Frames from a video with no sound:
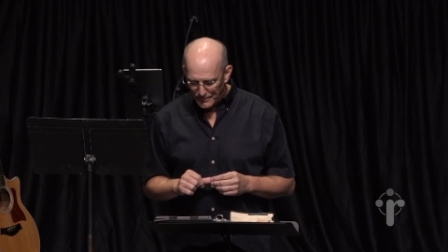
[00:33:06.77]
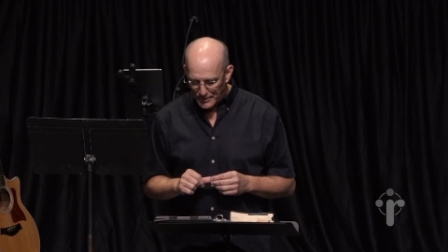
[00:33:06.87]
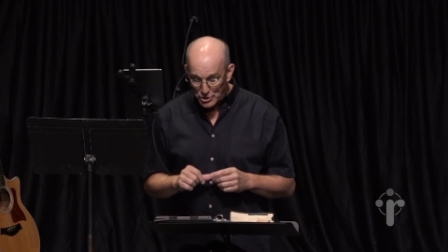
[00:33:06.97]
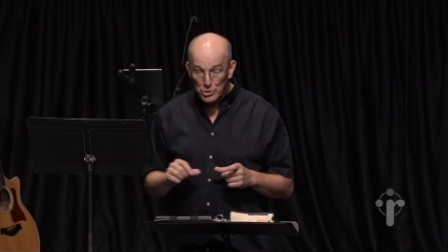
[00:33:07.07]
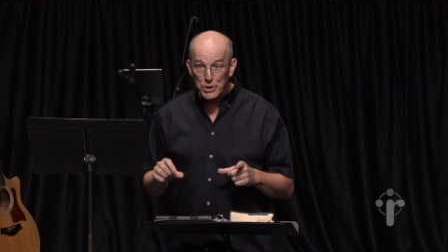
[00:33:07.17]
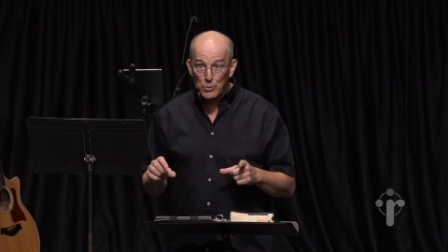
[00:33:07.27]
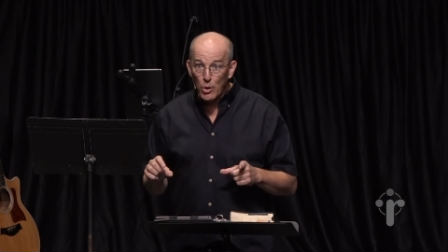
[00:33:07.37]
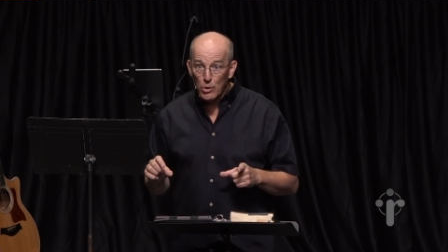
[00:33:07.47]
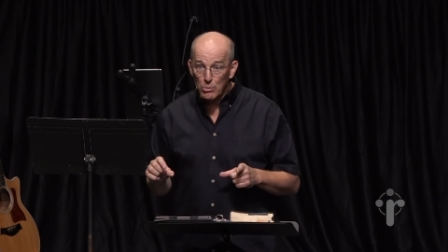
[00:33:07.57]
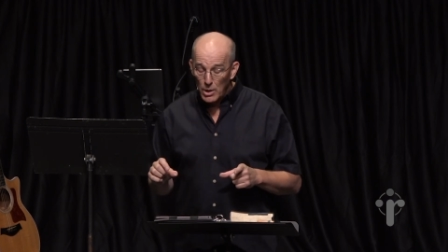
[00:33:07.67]
The church in
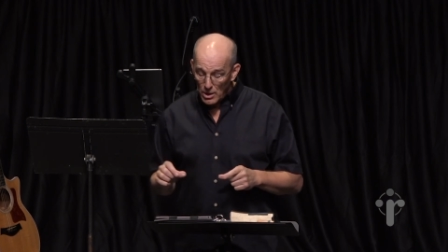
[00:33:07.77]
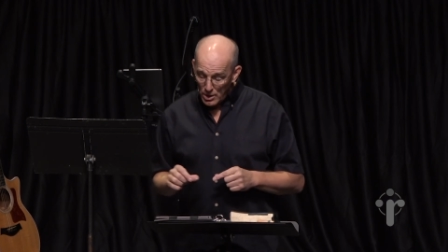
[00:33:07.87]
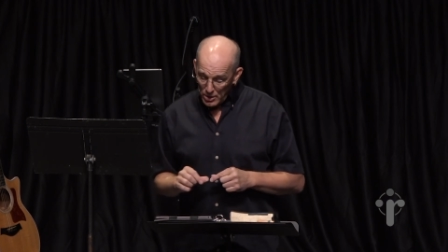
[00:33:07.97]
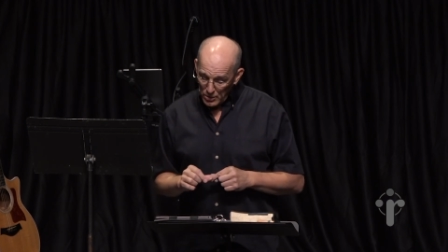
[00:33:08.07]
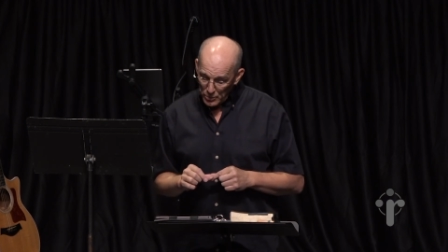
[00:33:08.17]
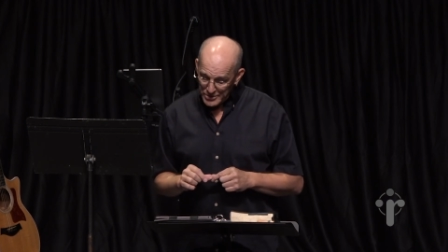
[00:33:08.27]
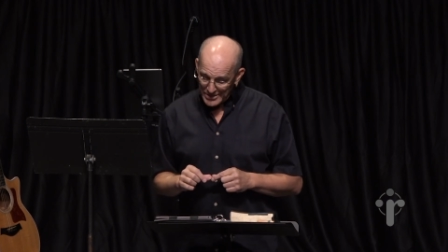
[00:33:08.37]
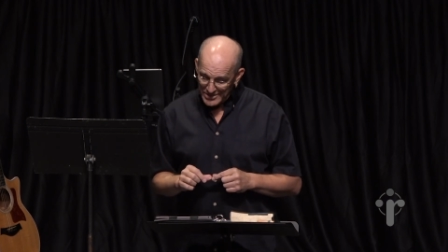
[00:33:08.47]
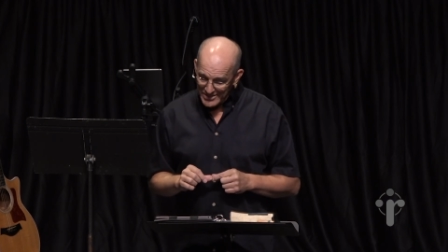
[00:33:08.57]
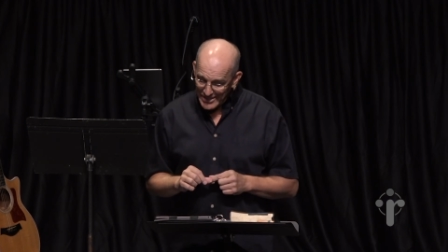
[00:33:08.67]
Rome was a
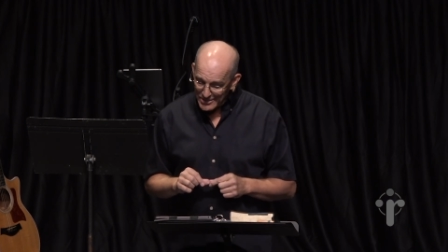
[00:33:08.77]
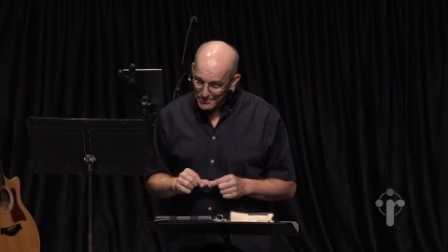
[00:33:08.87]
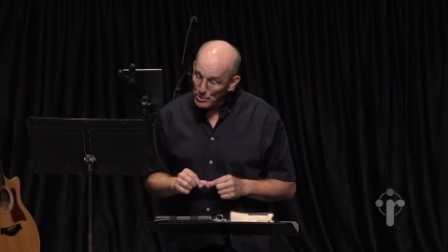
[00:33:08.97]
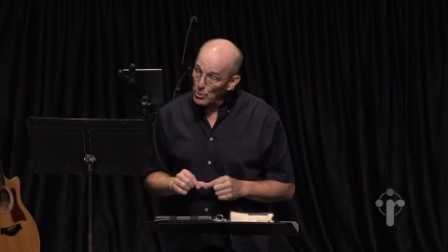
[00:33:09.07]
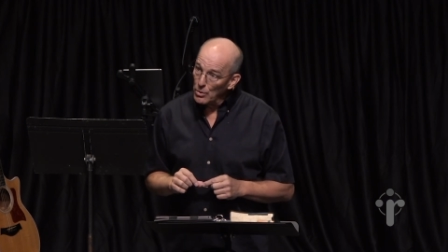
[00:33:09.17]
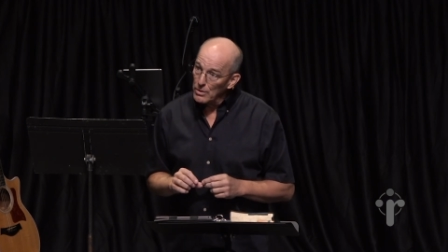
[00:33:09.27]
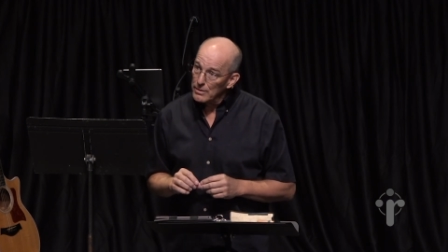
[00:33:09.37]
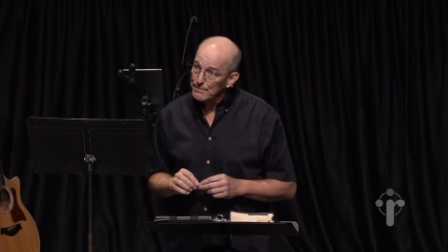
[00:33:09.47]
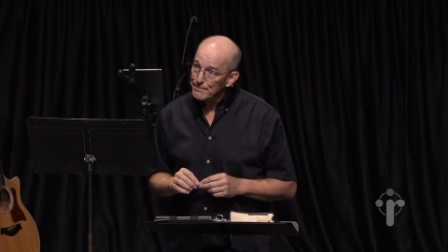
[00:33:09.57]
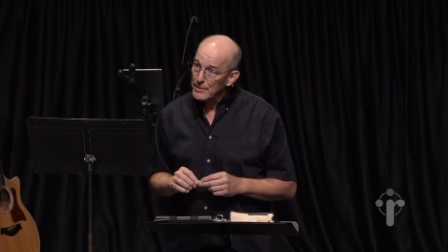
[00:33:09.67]
cesspool
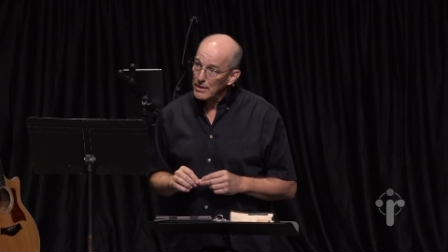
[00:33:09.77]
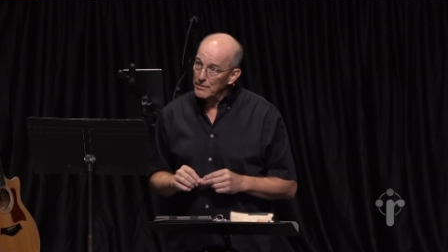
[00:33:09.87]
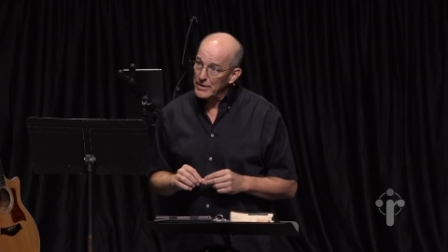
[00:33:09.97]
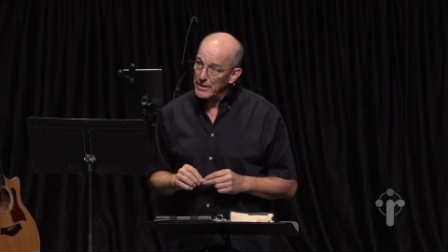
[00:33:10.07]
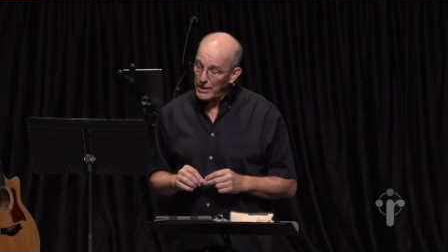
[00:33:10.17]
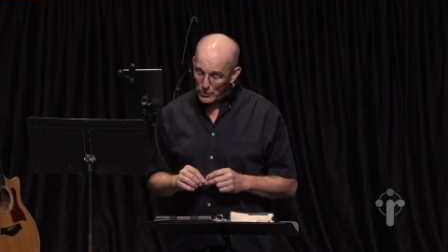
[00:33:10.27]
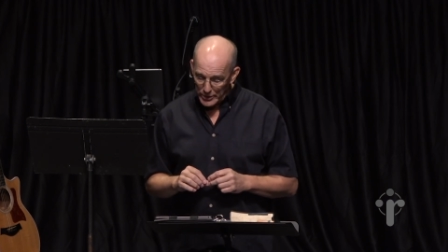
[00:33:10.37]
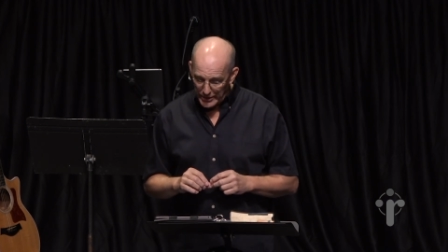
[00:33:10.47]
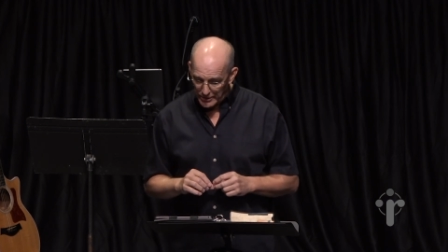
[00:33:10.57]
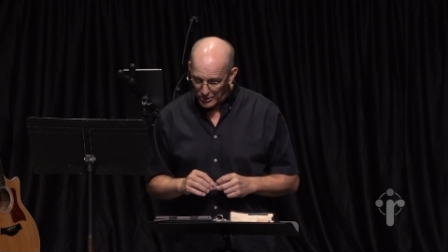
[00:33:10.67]
of
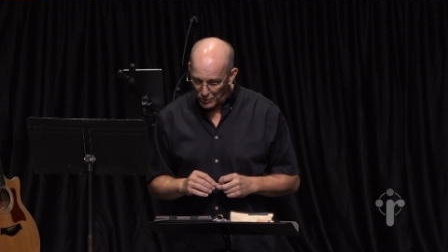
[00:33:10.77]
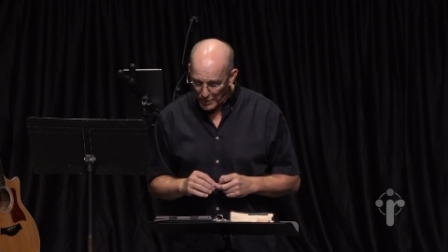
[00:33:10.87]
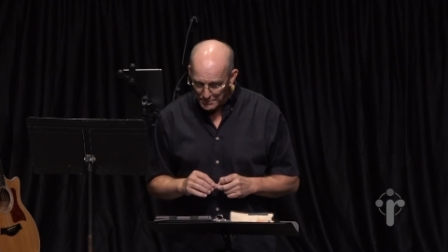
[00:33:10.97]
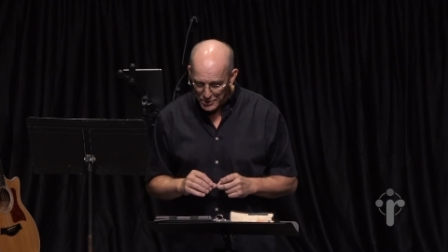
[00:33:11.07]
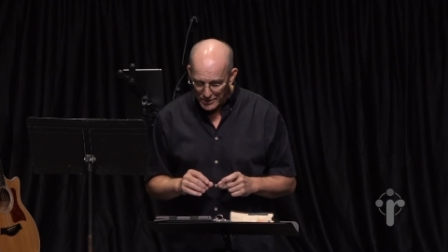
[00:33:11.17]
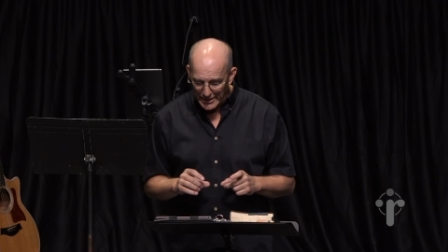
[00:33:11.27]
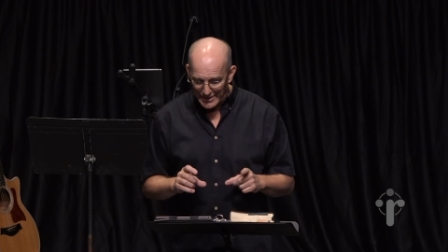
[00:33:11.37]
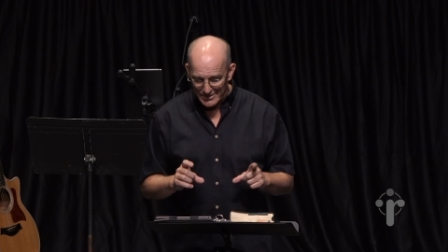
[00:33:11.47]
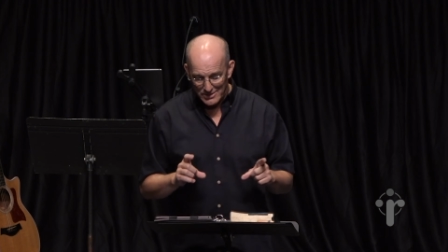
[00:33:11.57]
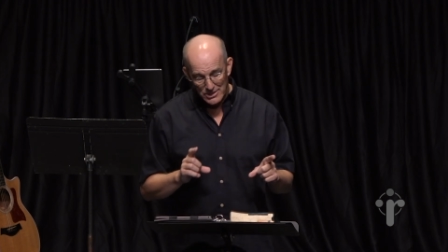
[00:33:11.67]
iniquity and corruption, and
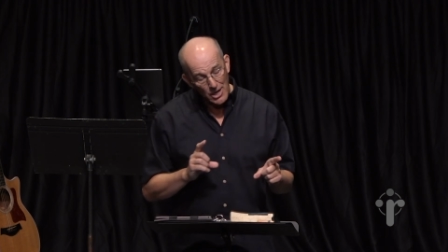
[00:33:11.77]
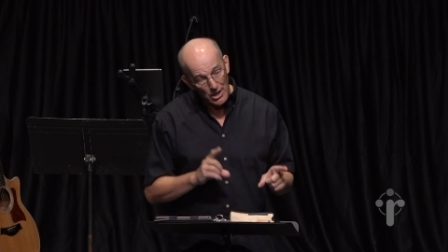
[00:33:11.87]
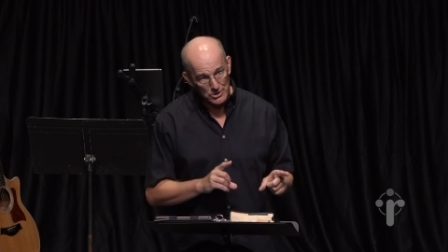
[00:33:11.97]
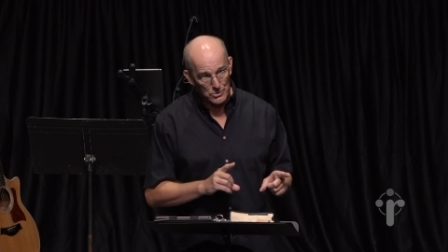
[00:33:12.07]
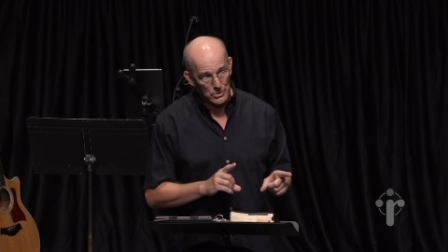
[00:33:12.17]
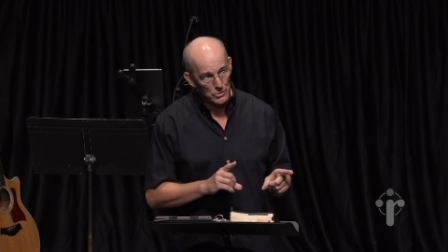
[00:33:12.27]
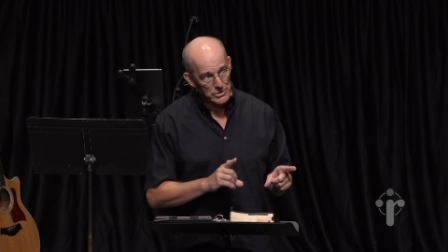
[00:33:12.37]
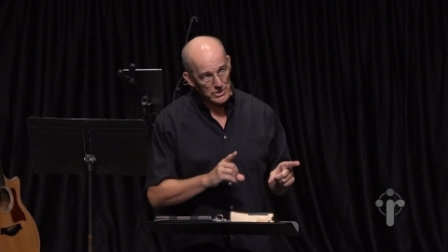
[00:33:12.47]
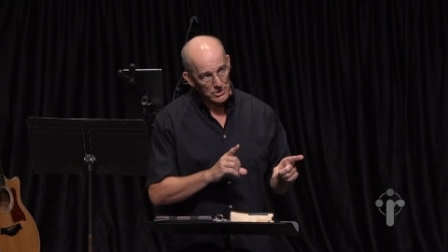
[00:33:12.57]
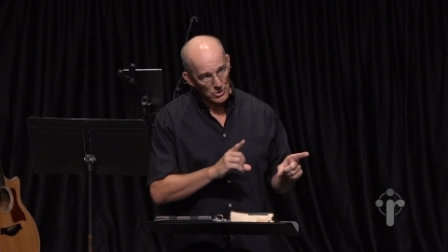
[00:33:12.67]
its doctrine
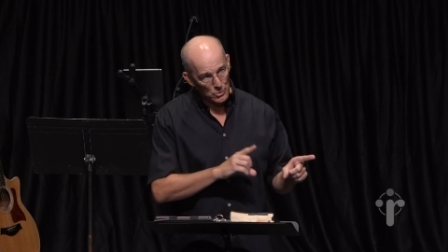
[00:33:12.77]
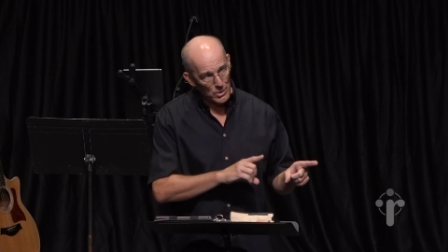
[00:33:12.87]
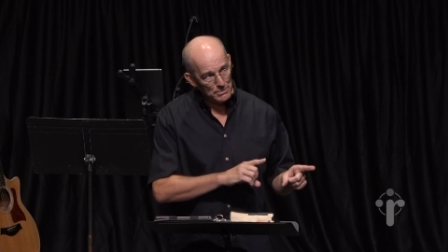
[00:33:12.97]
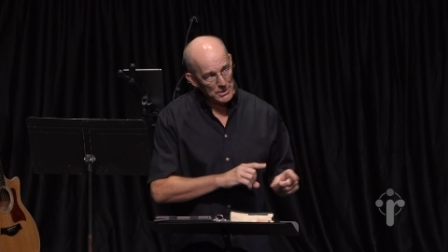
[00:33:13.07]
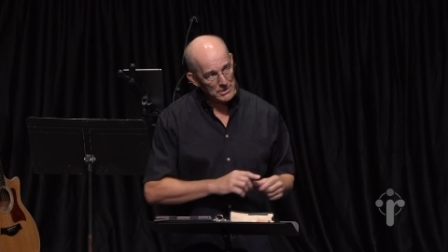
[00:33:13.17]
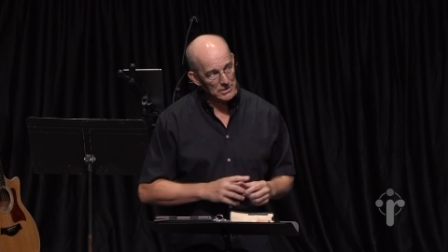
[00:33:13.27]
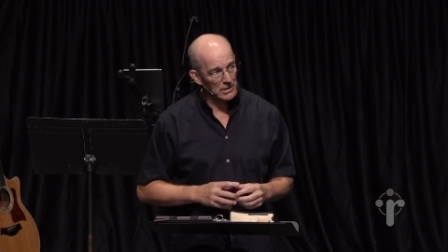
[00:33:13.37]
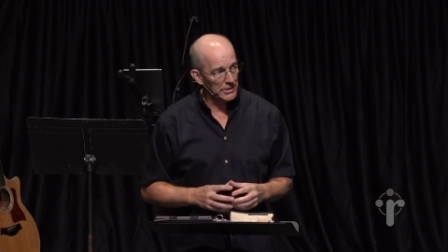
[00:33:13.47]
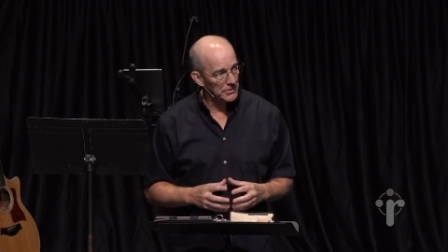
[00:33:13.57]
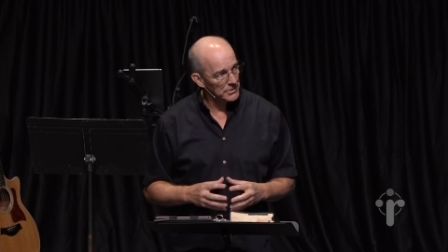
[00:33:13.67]
was as corrupt as its
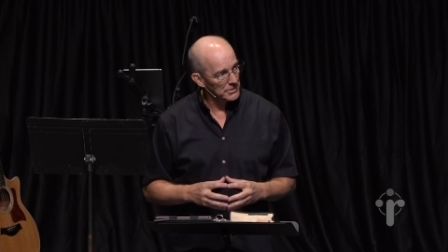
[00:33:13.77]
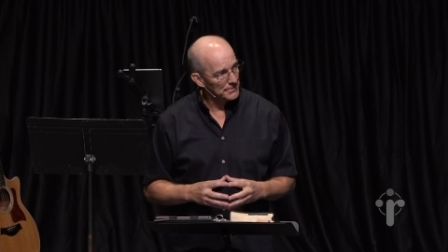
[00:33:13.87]
leaders.